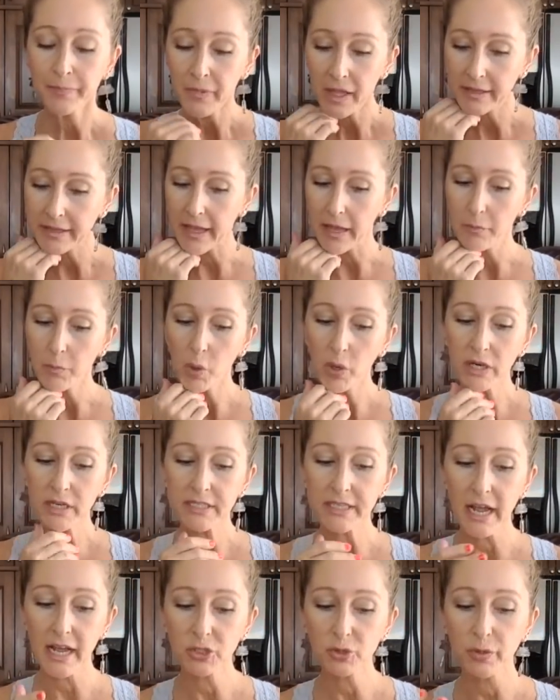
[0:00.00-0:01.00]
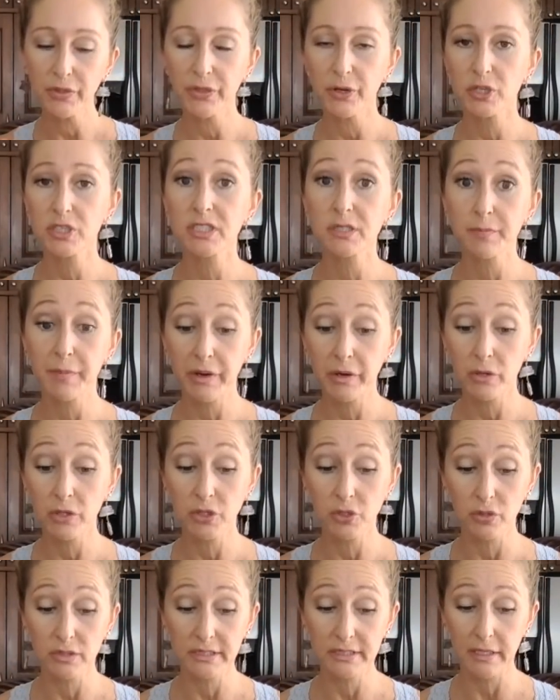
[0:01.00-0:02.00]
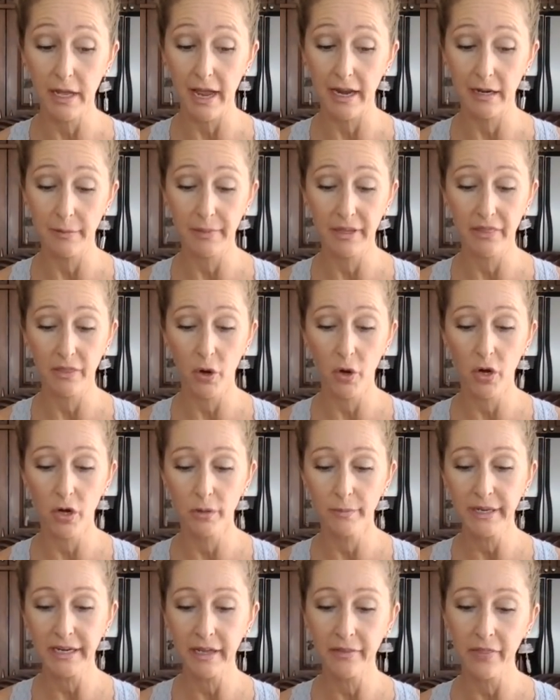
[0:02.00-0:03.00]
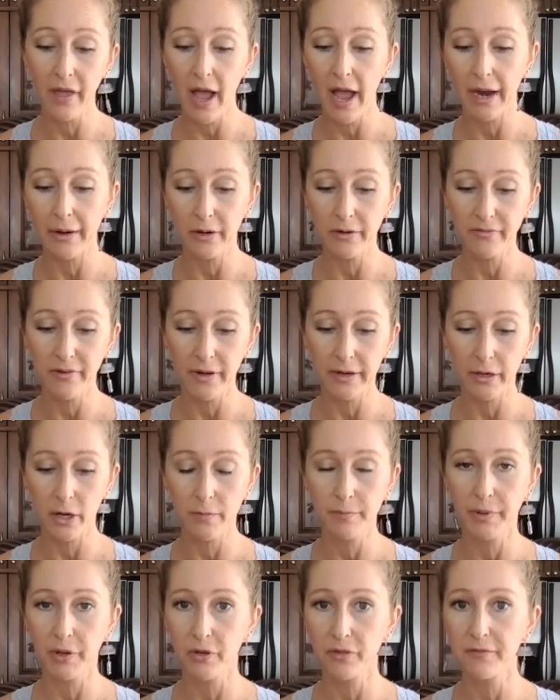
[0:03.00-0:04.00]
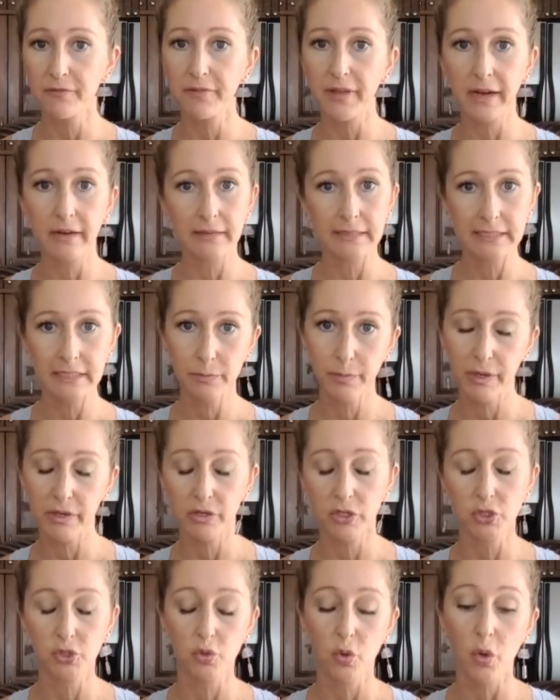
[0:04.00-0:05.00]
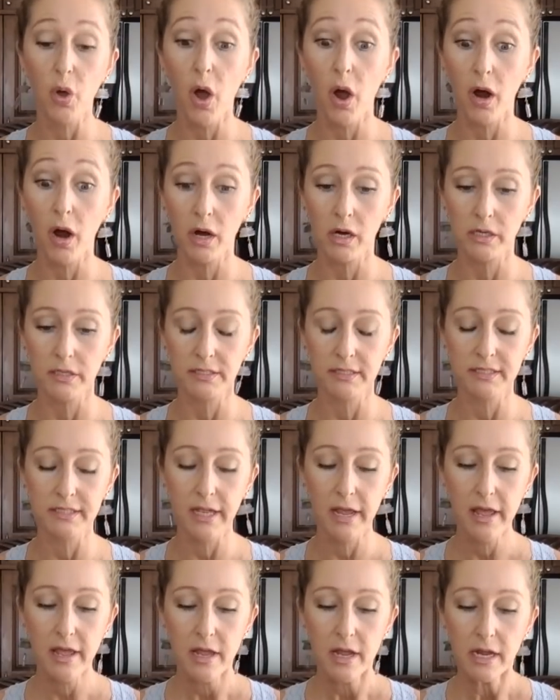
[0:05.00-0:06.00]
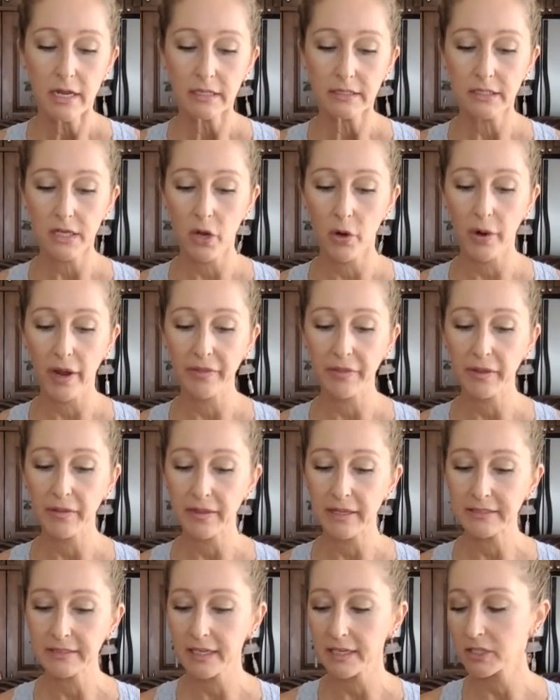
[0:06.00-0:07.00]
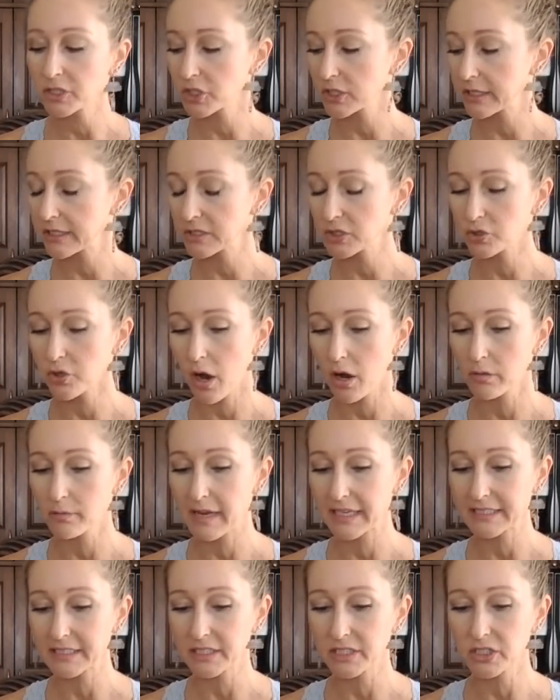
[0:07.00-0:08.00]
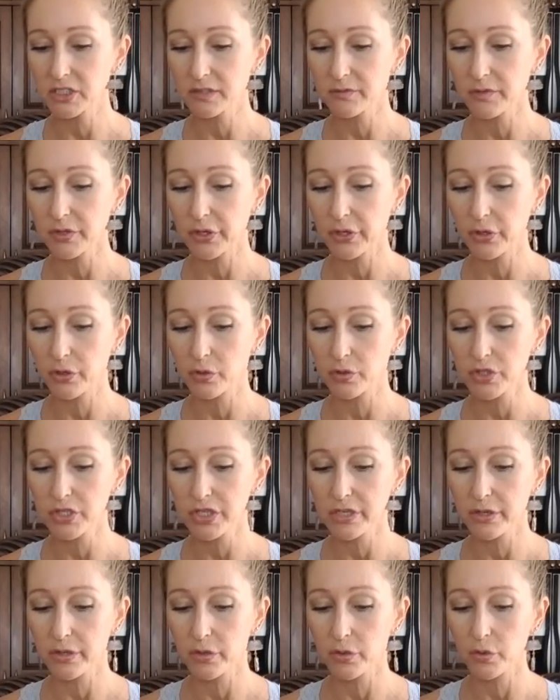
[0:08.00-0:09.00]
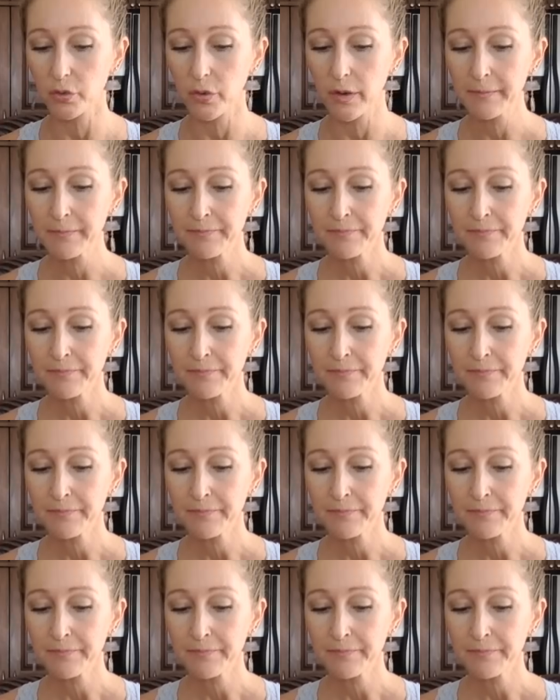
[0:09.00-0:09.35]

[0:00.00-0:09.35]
get more in touch with your spiritual side. I mean, the hermit and the hierophant are both very spiritual cards. So I think that's actually a strong message for you to